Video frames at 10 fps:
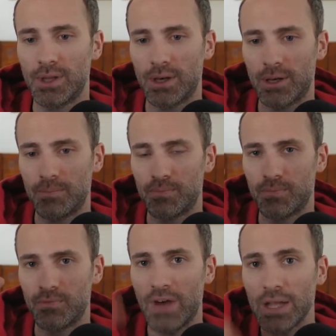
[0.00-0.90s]
the
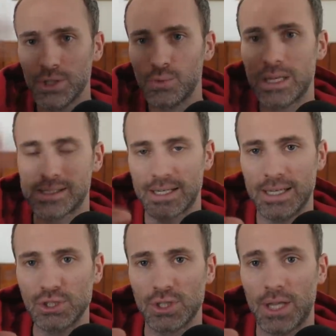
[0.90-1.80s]
value gets
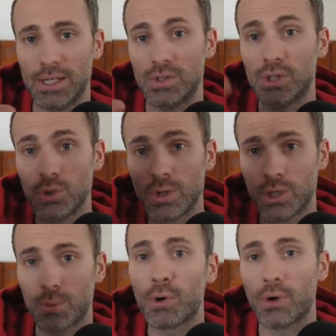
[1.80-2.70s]
initialized
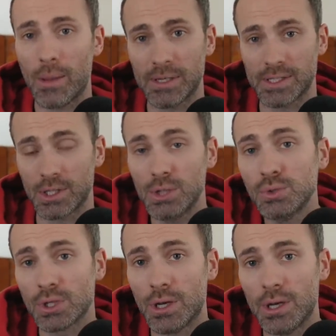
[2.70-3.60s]
during your program
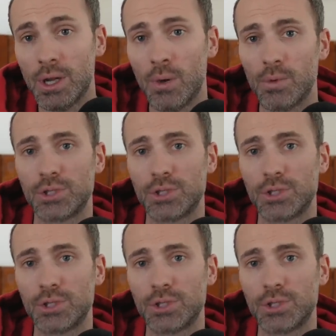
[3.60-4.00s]
execution,